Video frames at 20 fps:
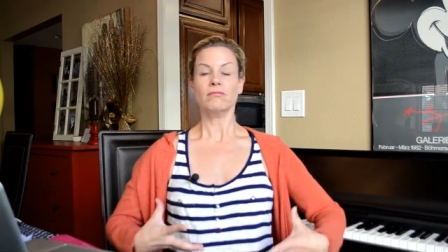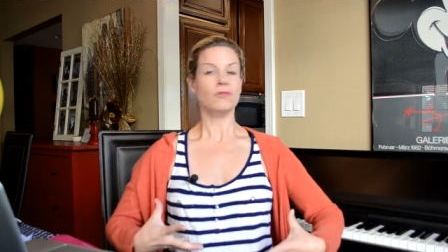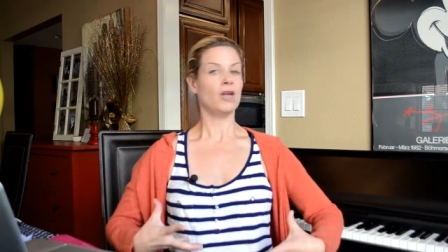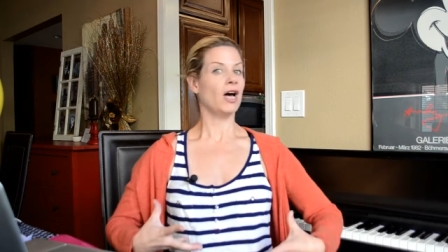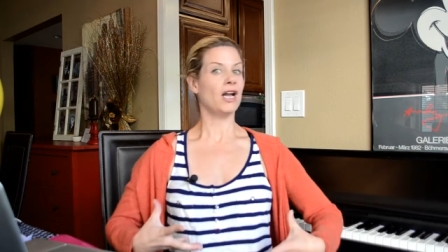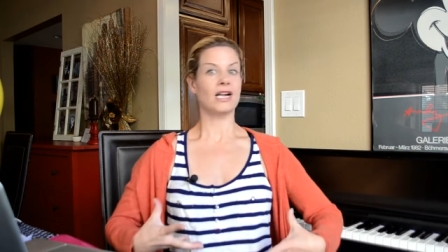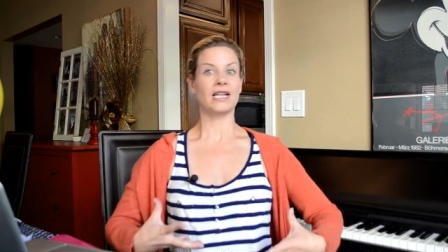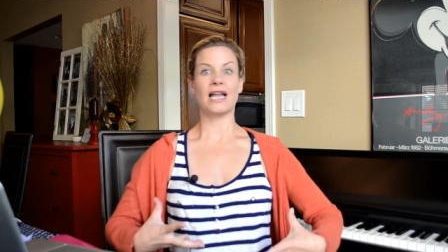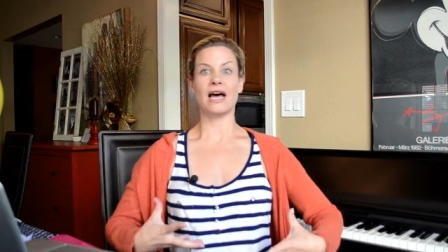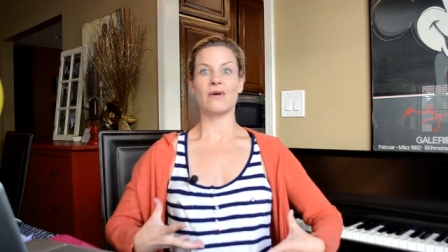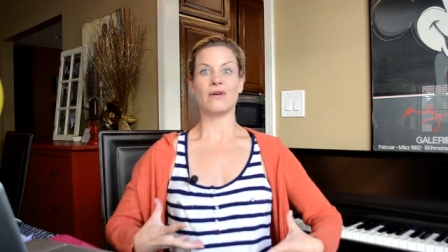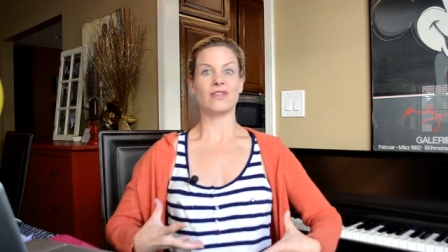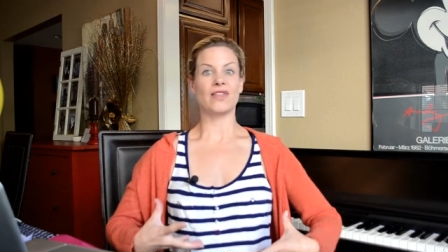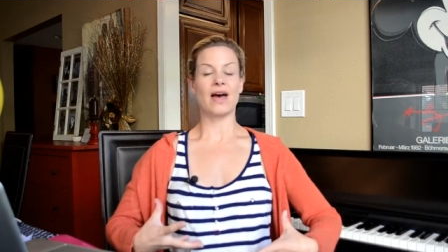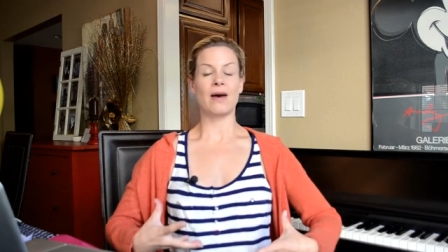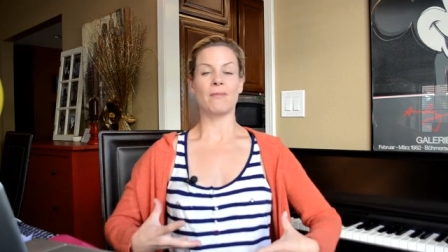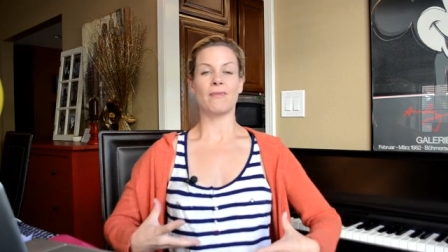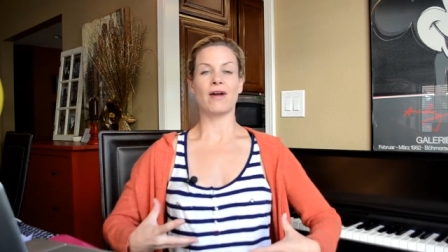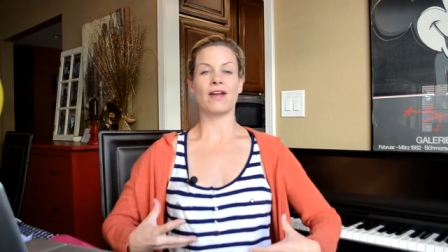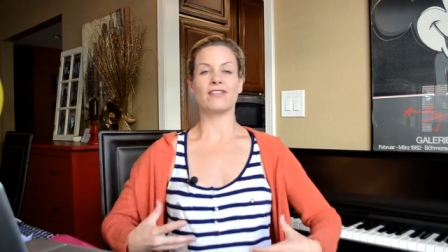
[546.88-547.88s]
not allowing
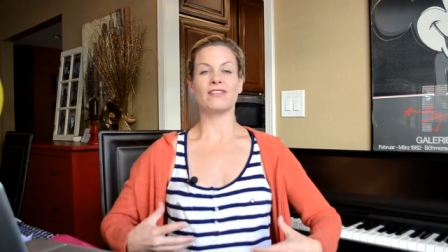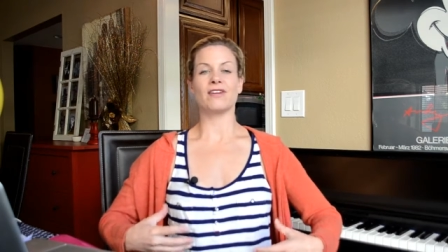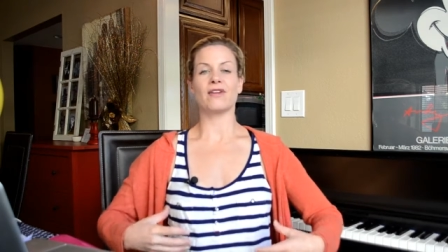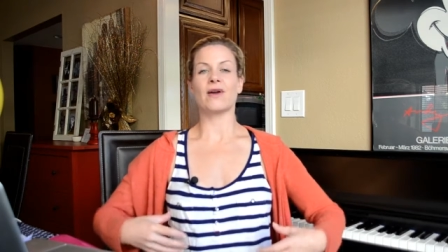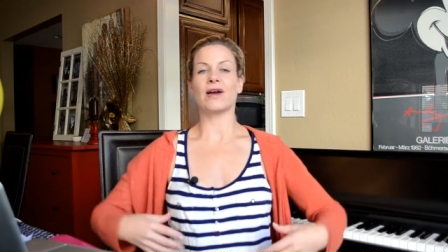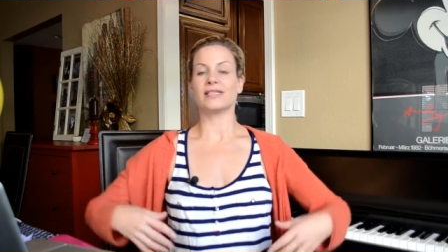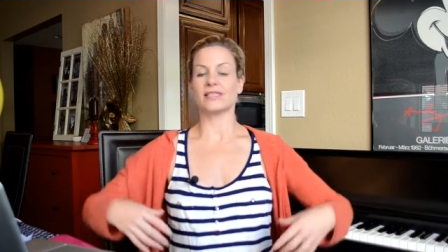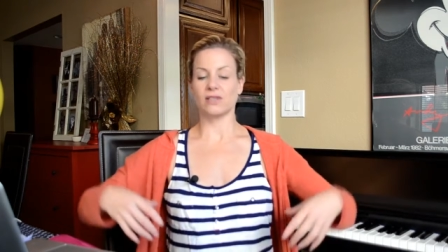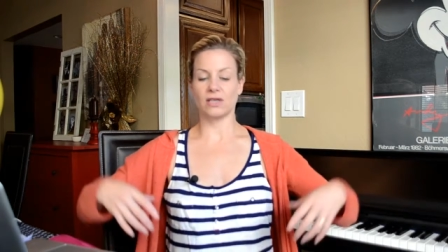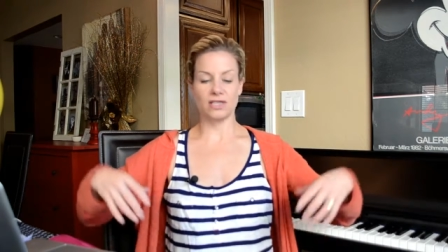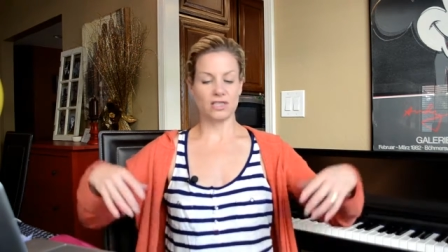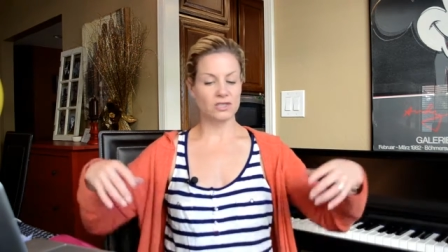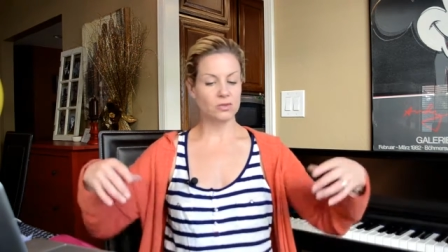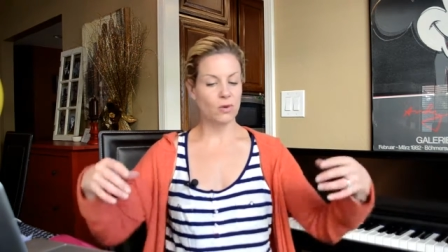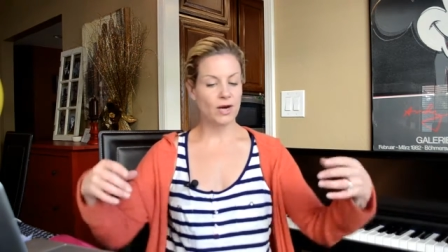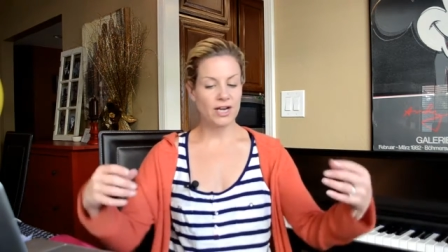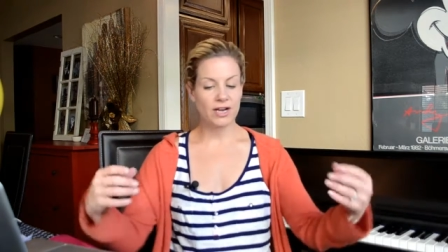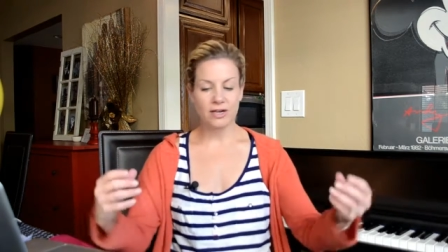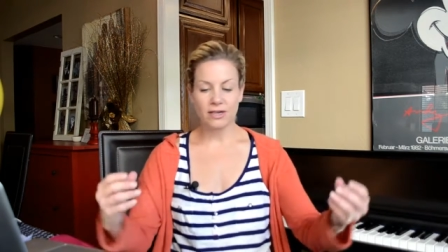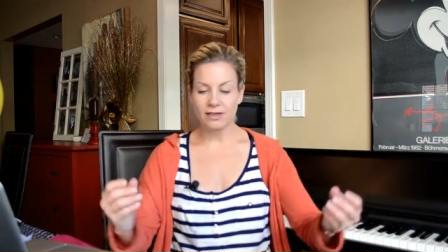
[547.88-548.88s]
that breath to go out. So I just
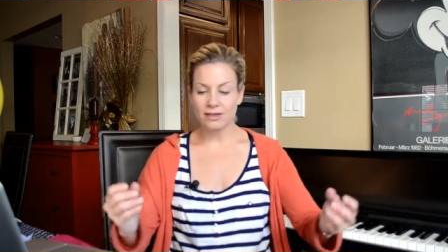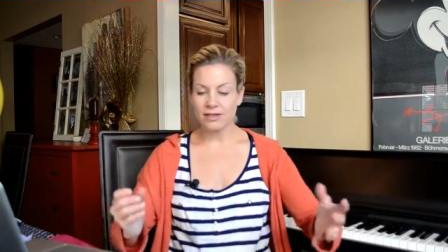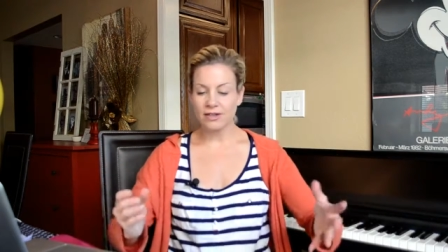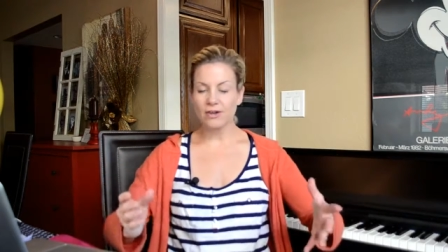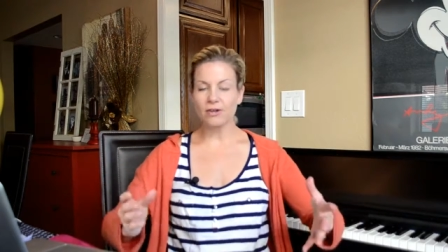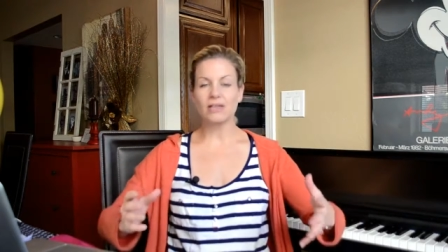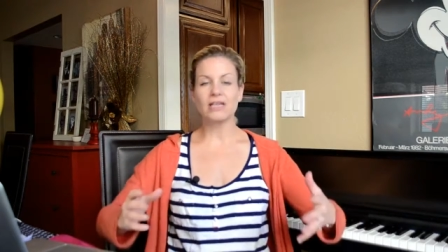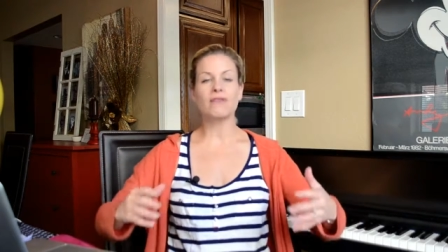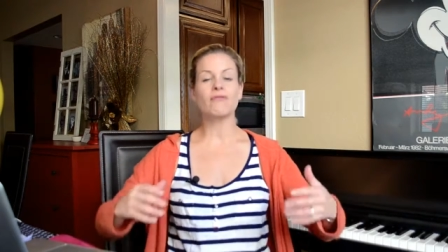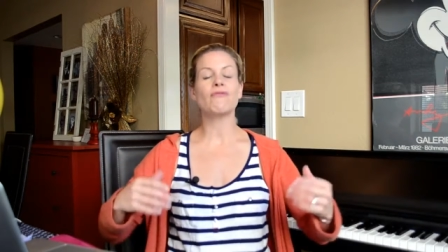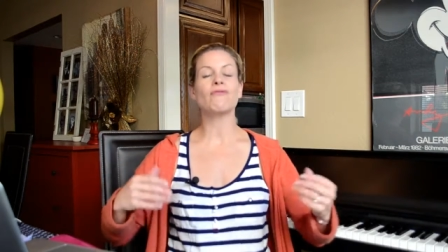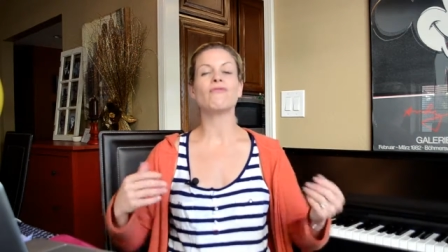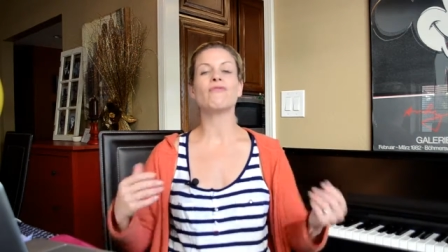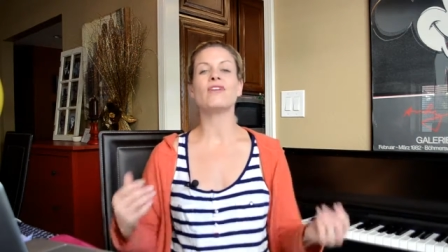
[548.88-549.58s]
want you to literally